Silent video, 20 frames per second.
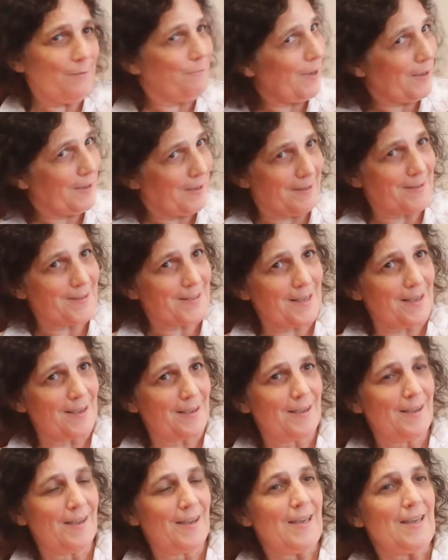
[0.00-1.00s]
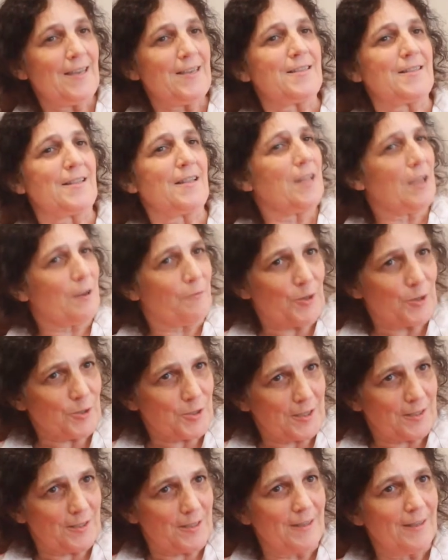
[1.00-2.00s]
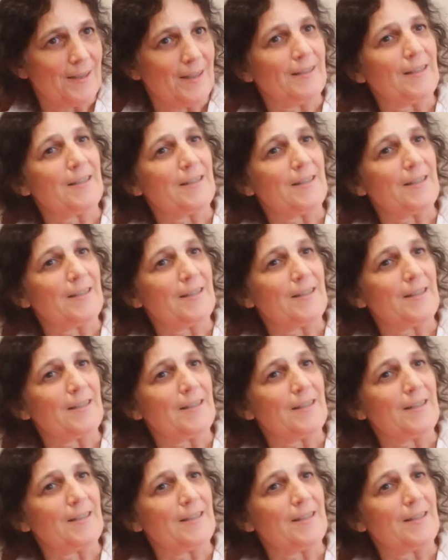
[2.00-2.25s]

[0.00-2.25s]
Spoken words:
if I can say, is the diversity.